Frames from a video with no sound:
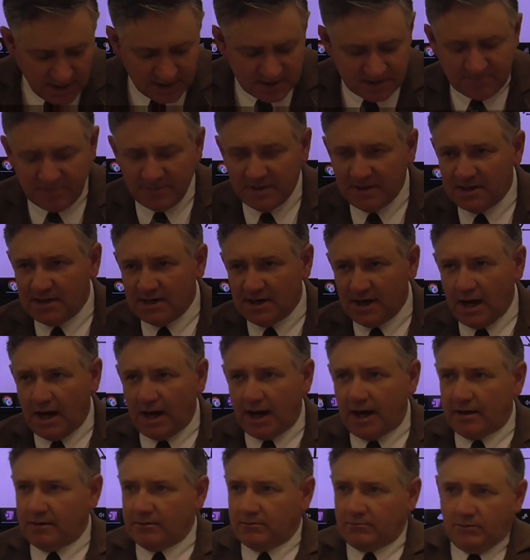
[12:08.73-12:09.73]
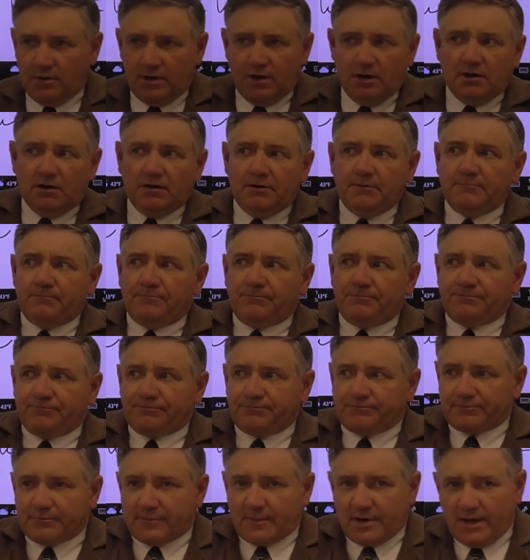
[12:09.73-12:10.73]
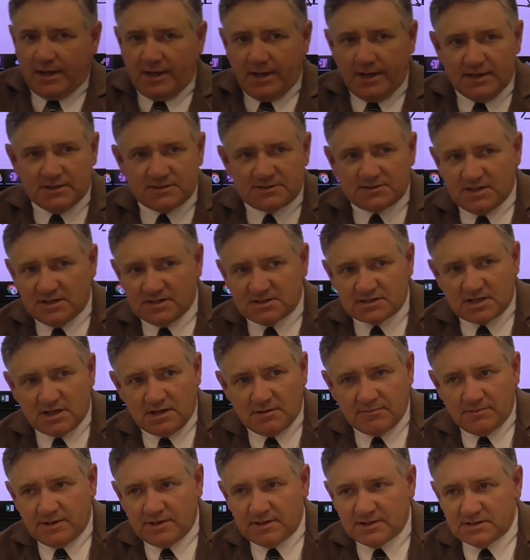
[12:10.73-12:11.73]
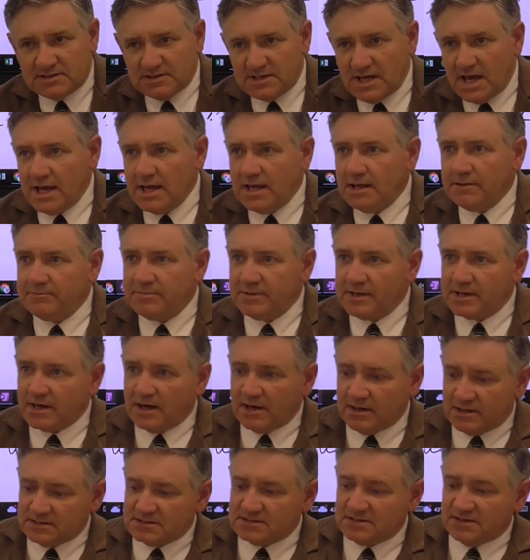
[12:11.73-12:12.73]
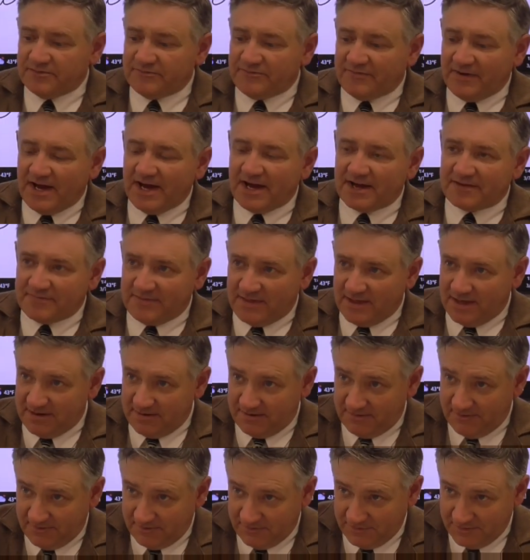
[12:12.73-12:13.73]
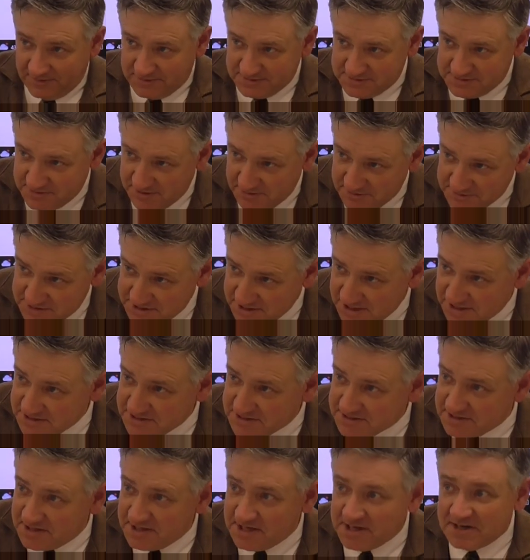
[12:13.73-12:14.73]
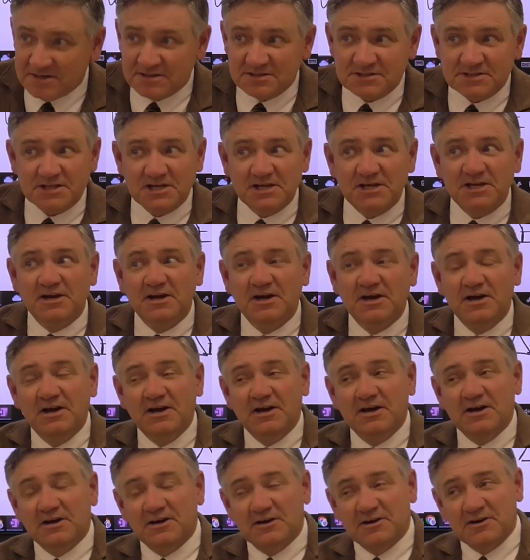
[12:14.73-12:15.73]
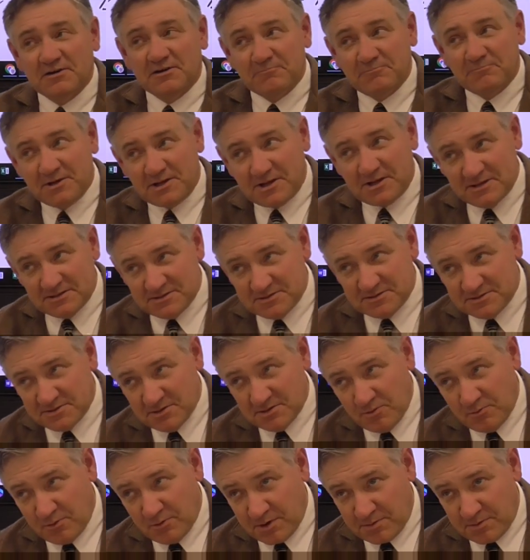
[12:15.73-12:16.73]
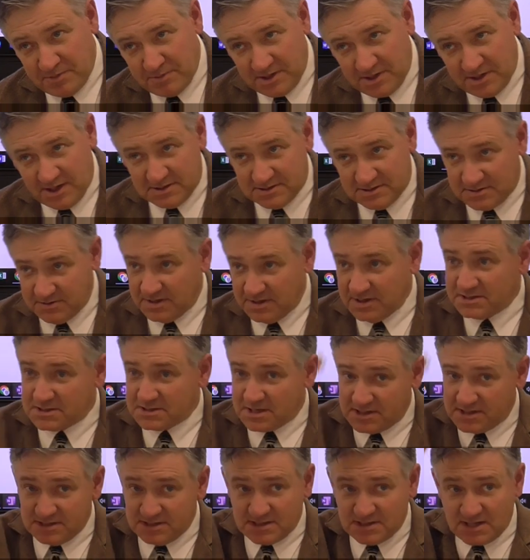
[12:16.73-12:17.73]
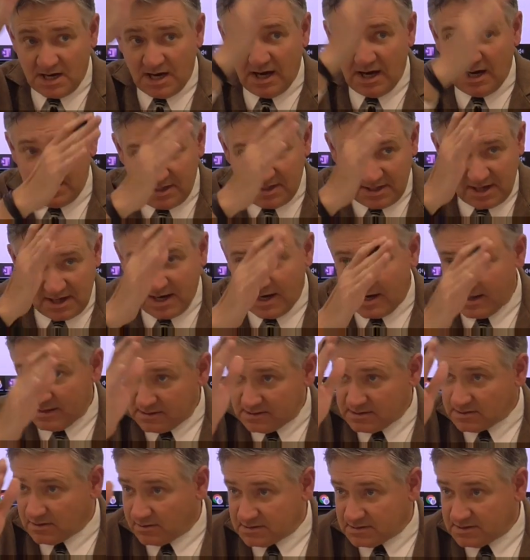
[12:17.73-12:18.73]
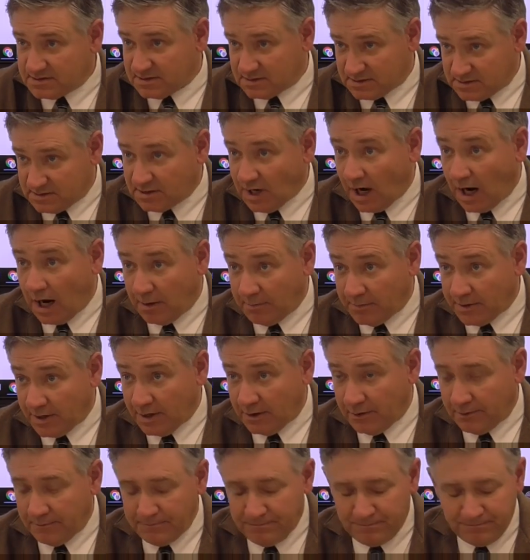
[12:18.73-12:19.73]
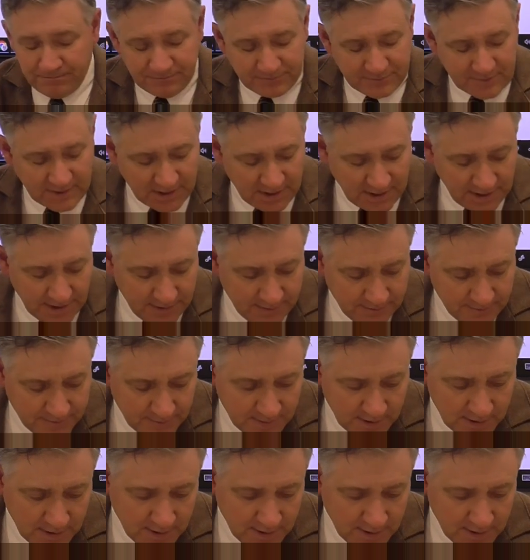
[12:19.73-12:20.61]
its speed at I. Well, it's just going to be the same because of the fact that there's no change in the energy because there's no work being done. So this just kind of starts this domino, okay?